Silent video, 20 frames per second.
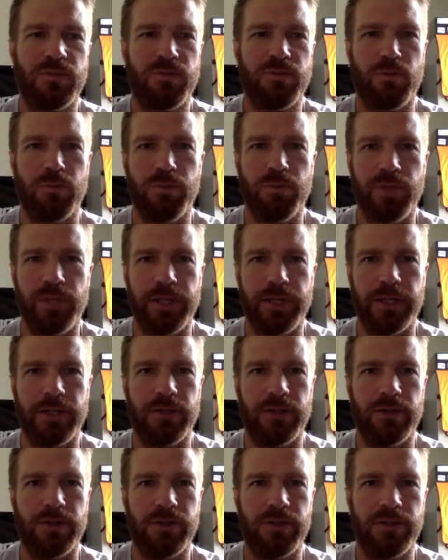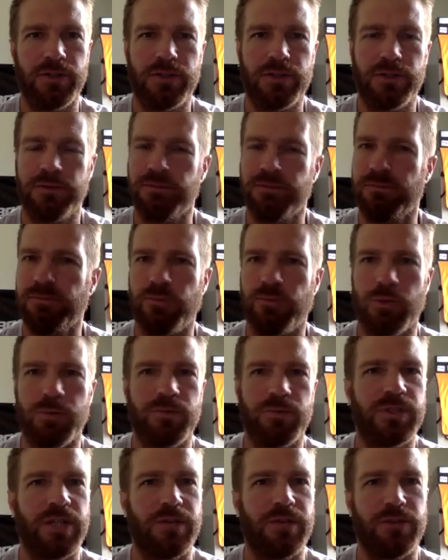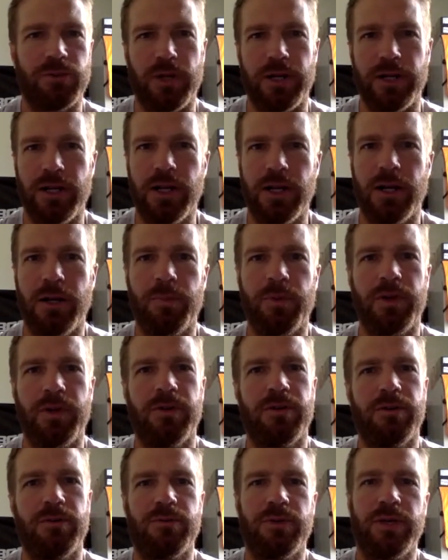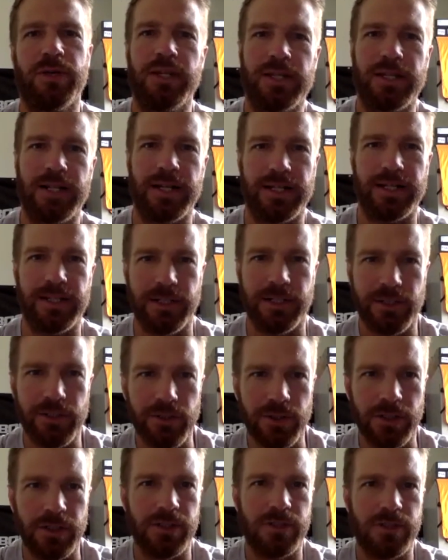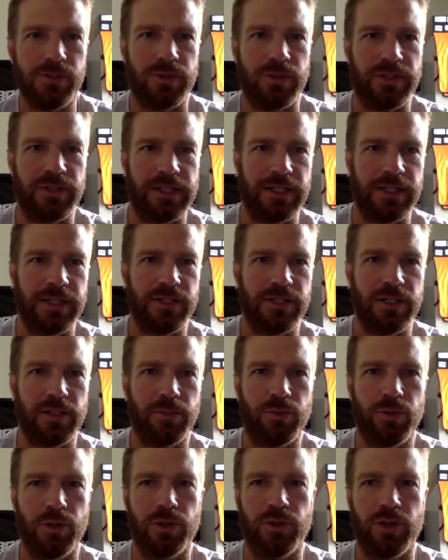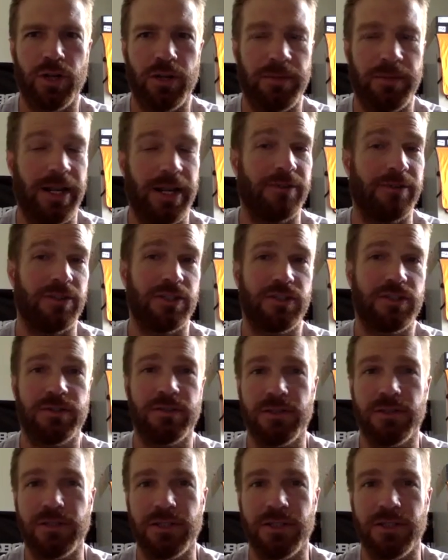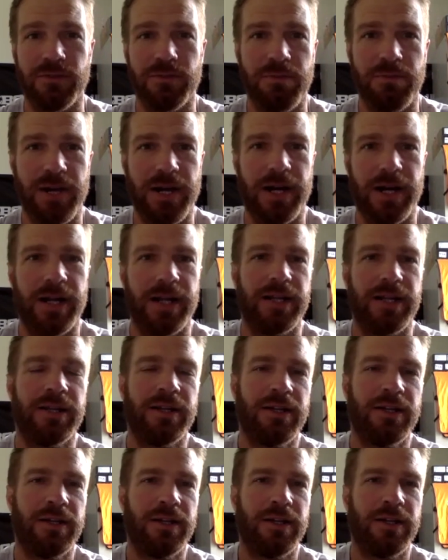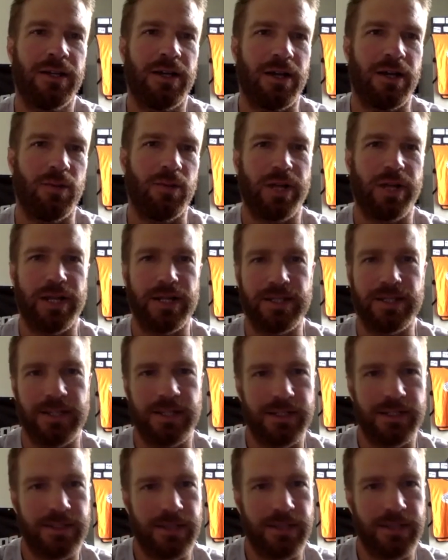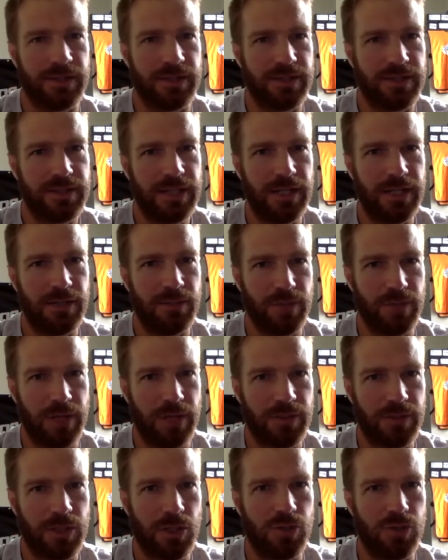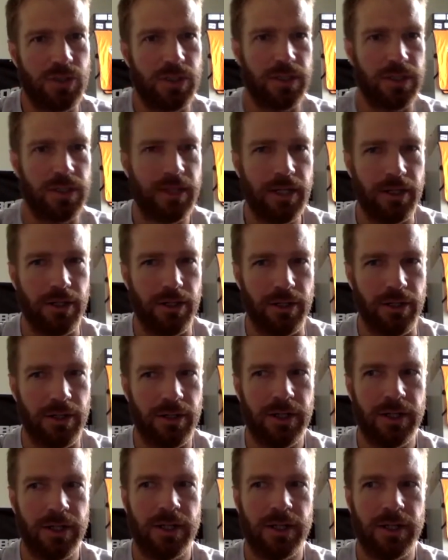from players from 7th grade up of, hey, can I get a good strength and conditioning program? And I just give them my what I did at Delta State when I was coaching there.